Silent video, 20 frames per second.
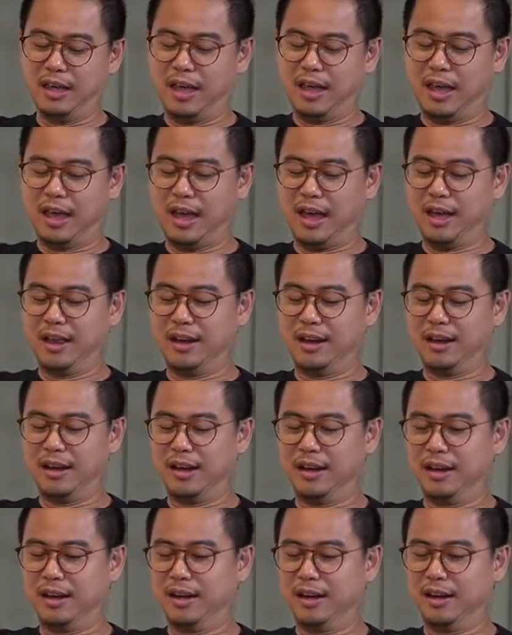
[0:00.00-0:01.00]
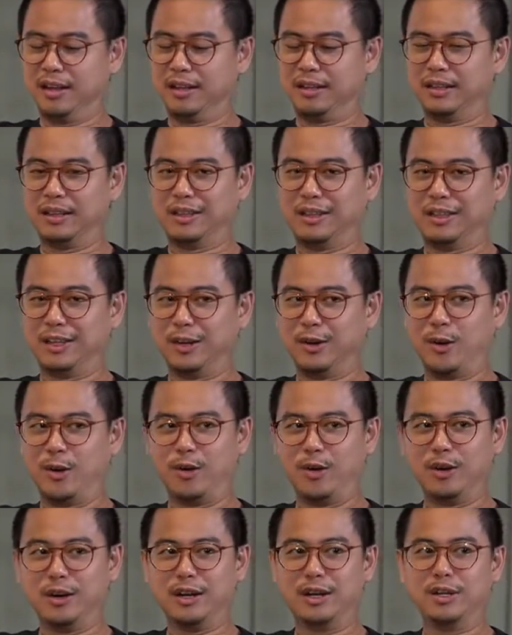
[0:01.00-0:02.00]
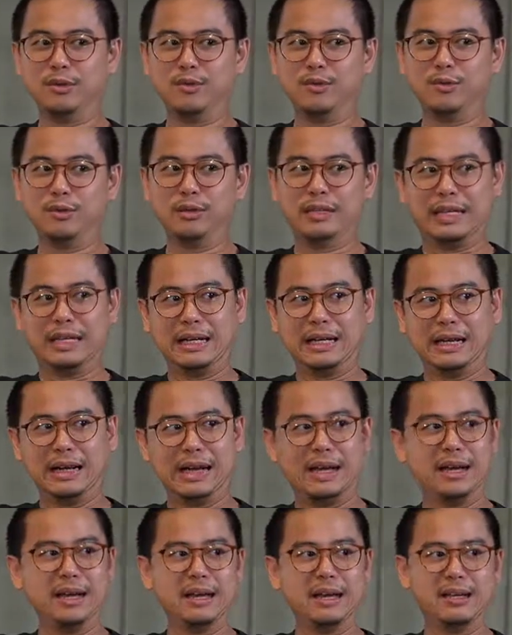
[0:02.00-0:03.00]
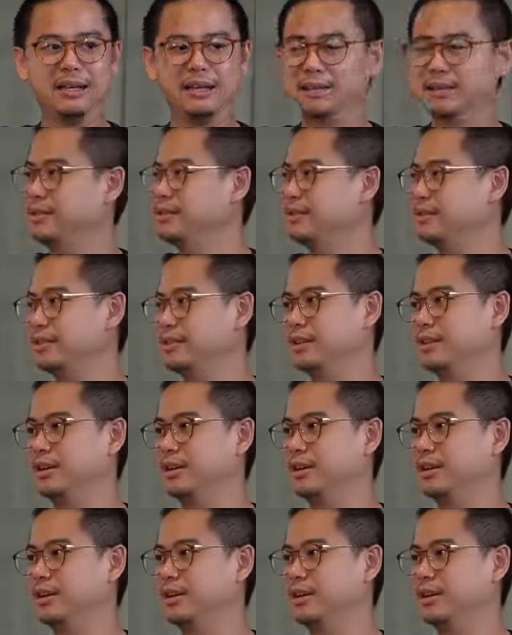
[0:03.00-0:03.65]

The longer you delay this,